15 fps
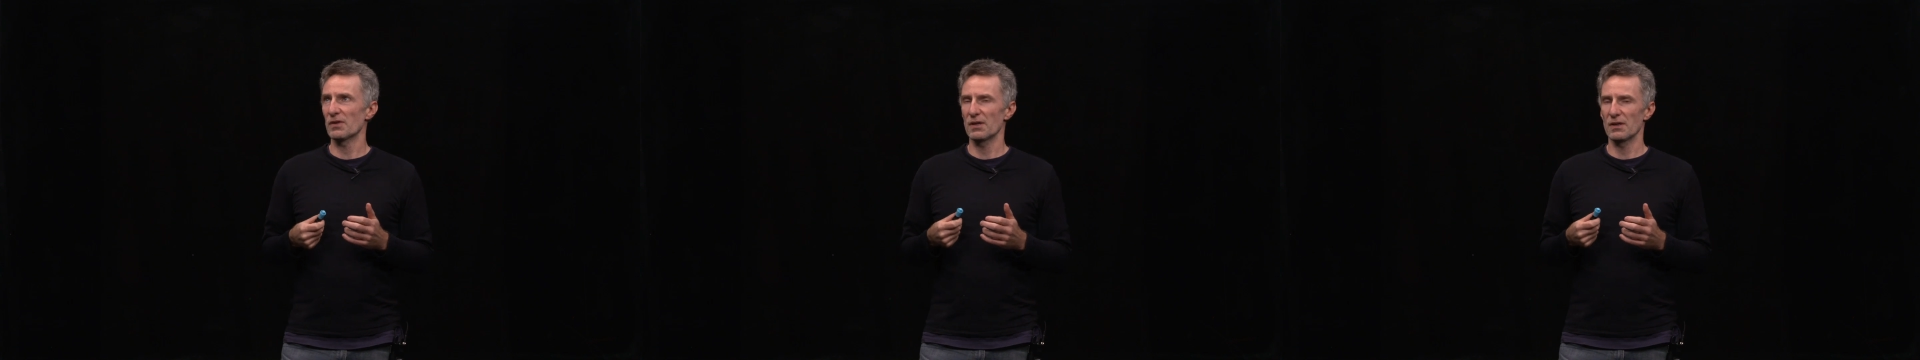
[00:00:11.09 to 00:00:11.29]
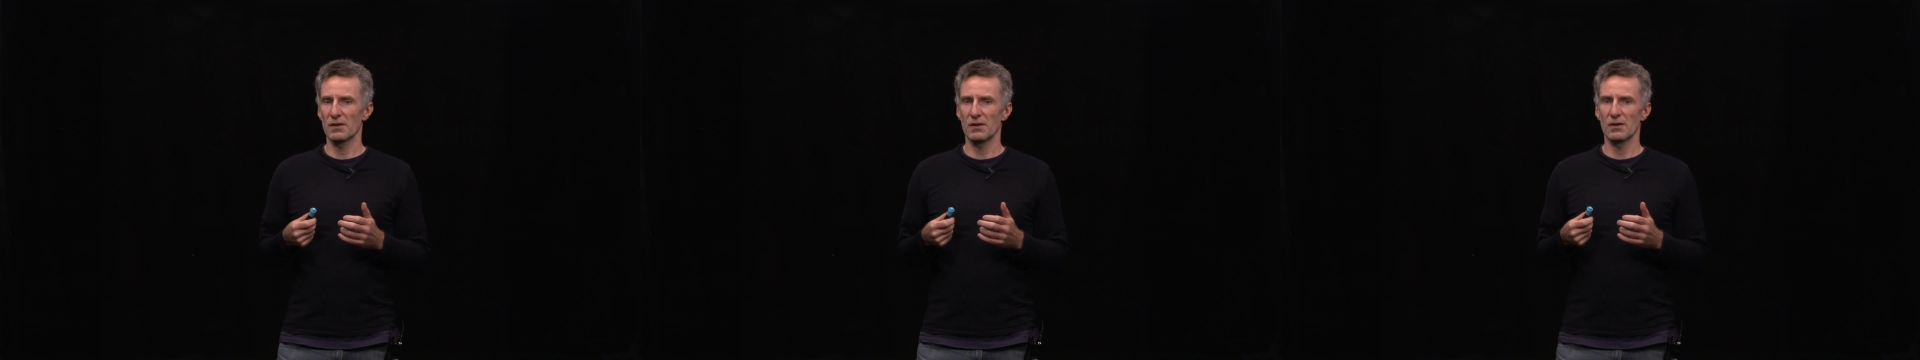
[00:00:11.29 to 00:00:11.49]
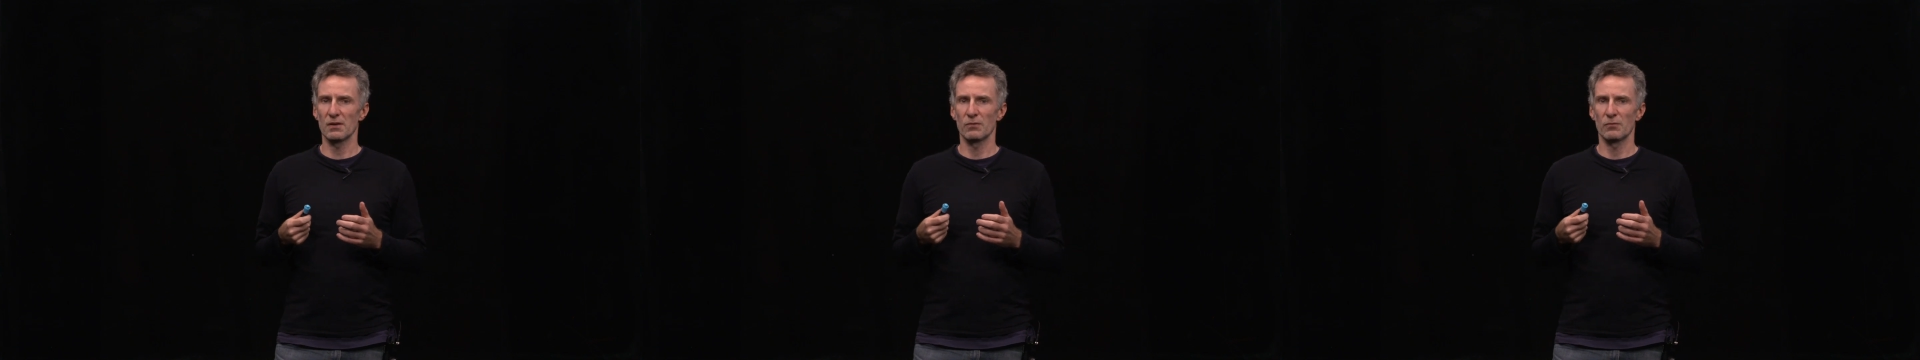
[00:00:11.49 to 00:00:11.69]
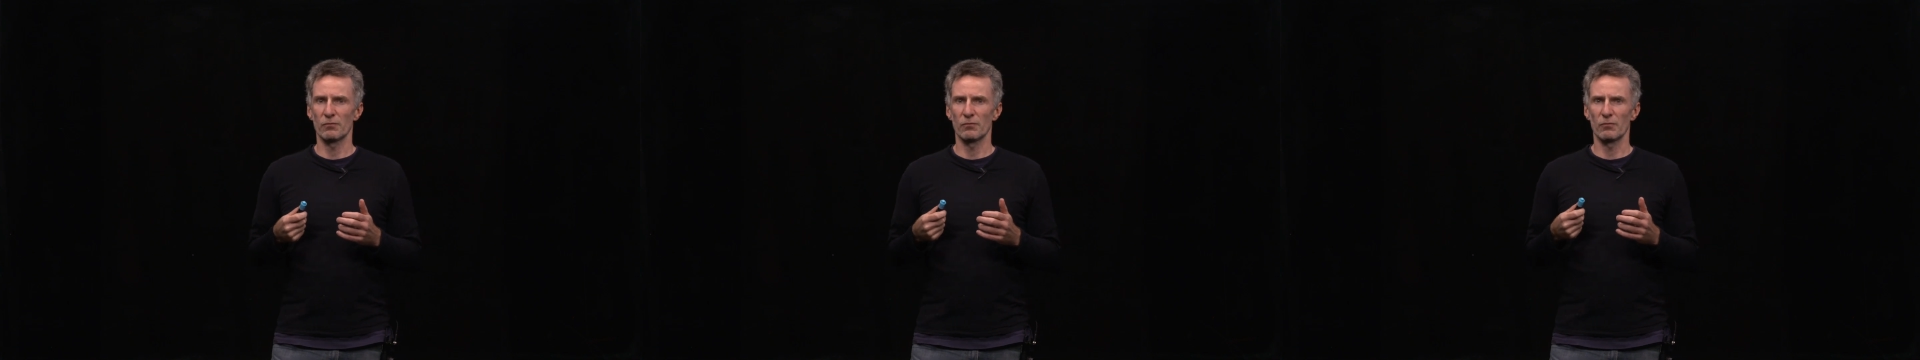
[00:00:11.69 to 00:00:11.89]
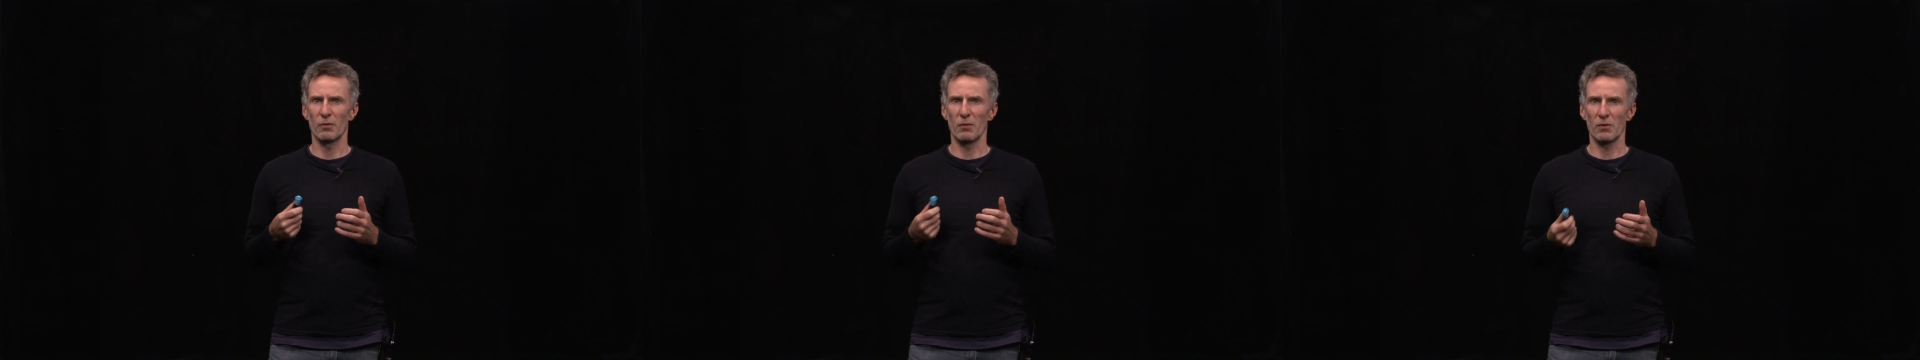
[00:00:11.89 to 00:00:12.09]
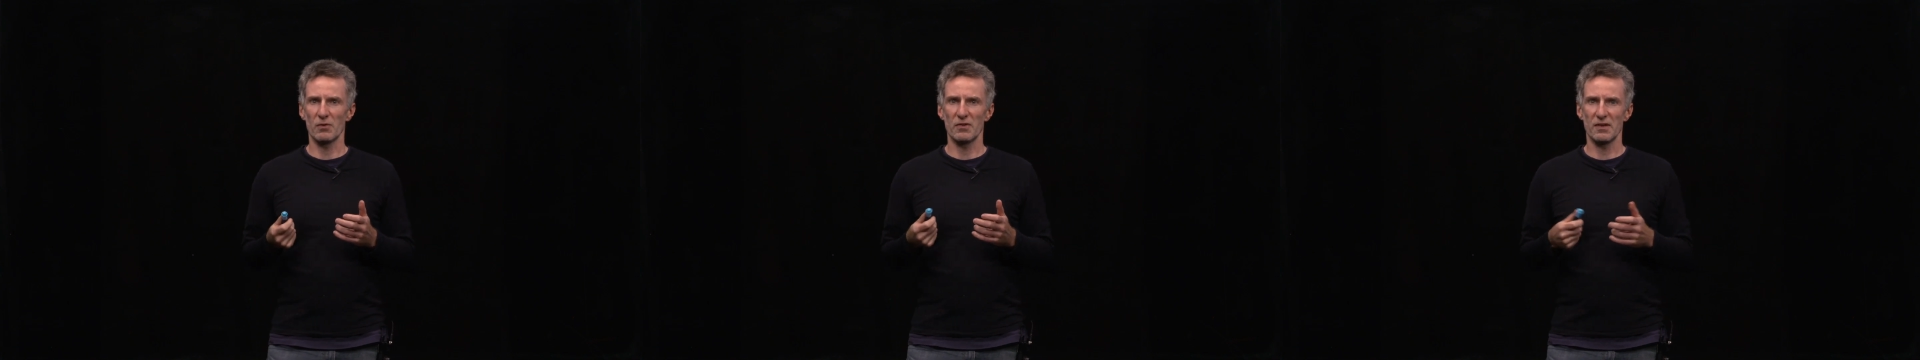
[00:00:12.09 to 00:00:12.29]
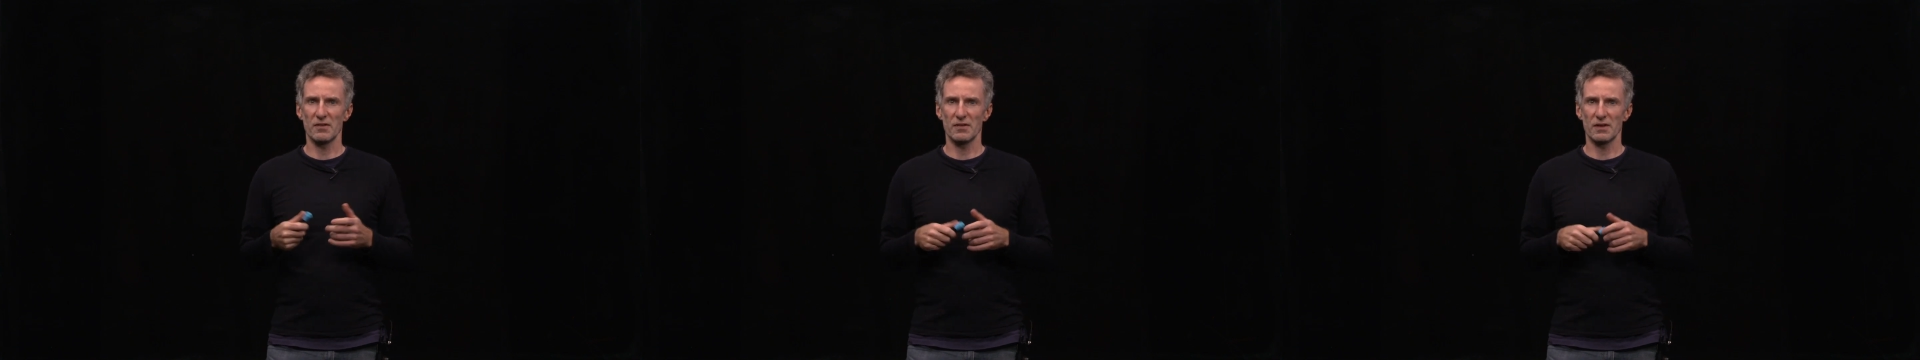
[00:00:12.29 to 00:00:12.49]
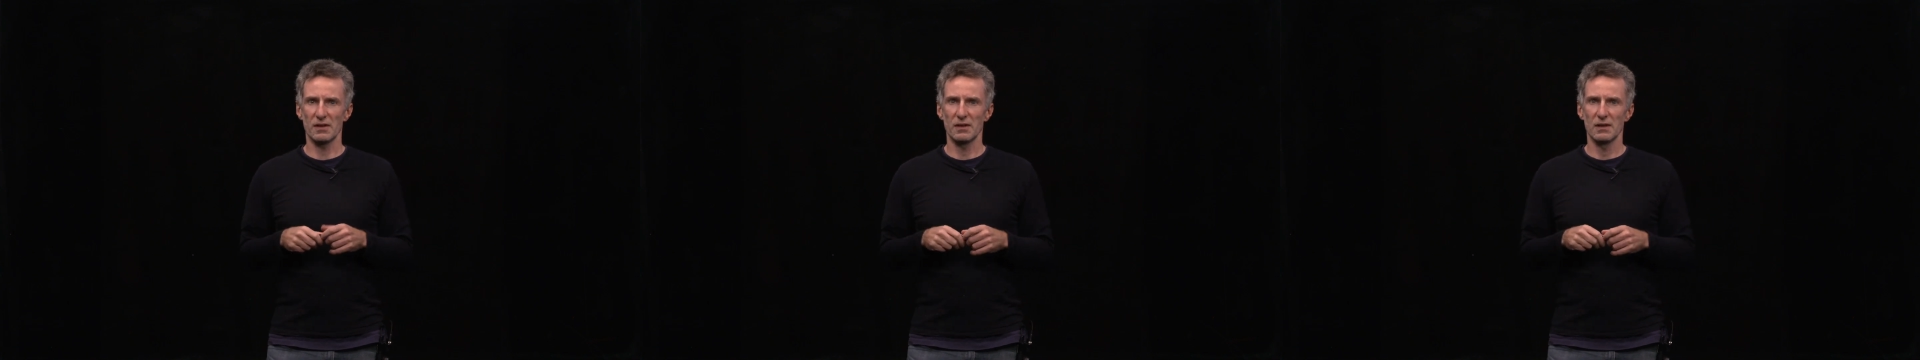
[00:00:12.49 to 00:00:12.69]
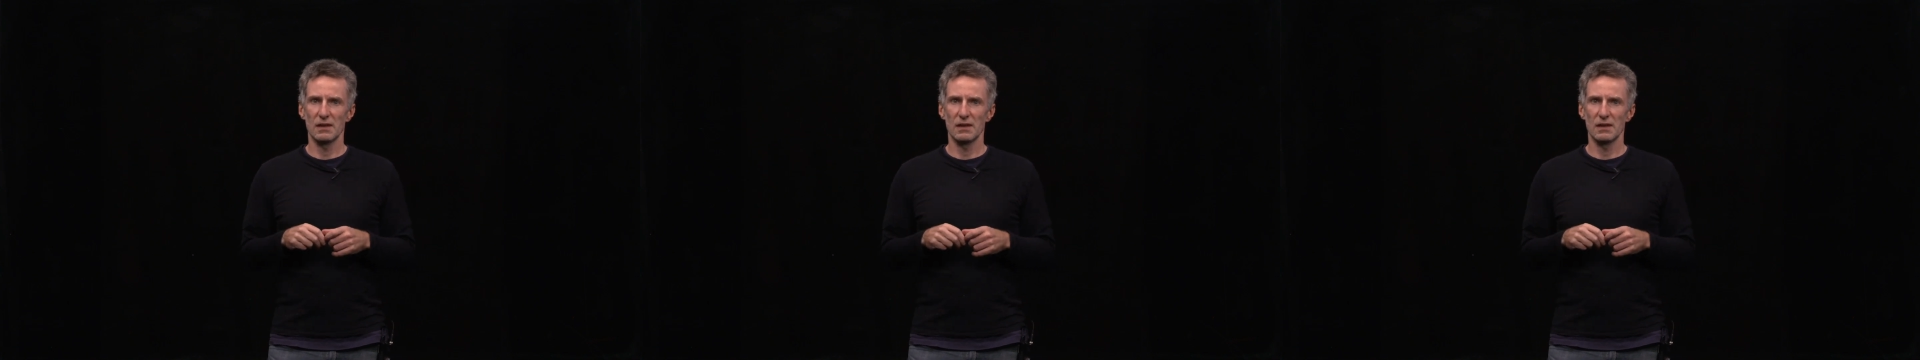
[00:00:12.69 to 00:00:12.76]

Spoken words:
in remote sensing.